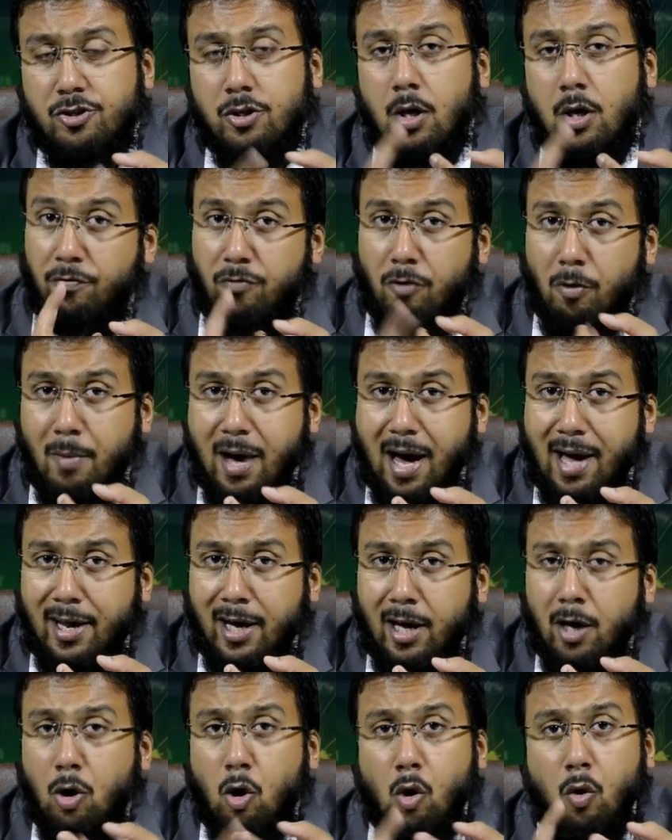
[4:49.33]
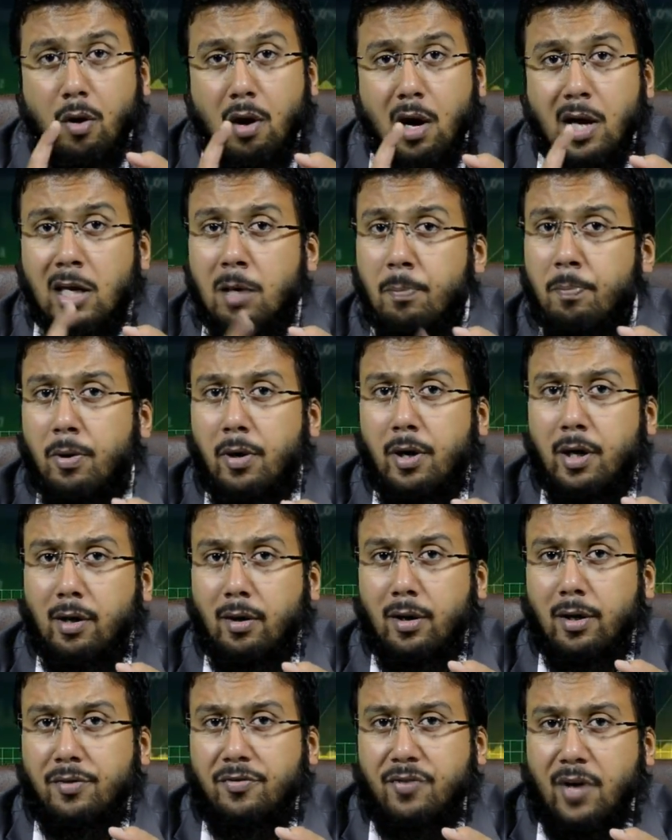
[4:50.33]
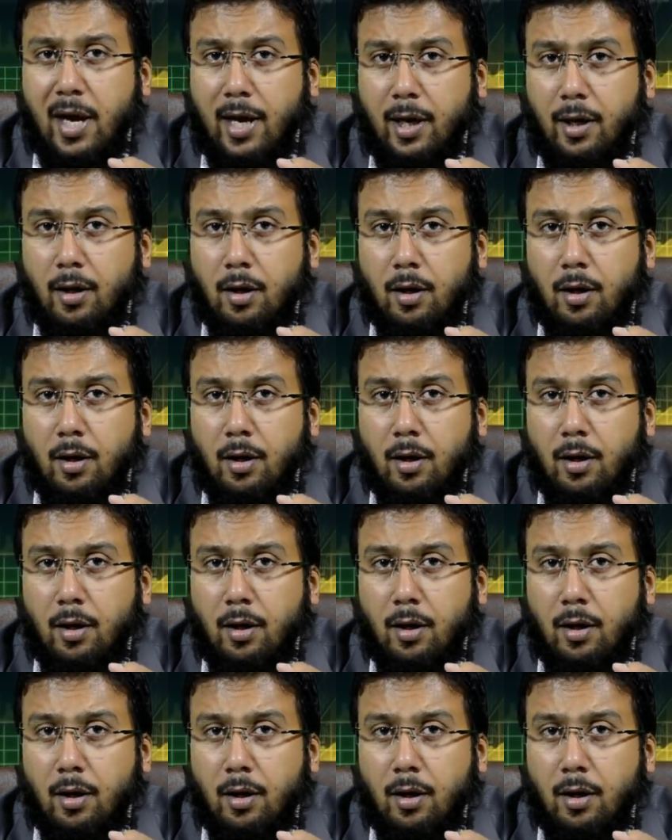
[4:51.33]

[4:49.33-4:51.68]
formatting, or any particular thing.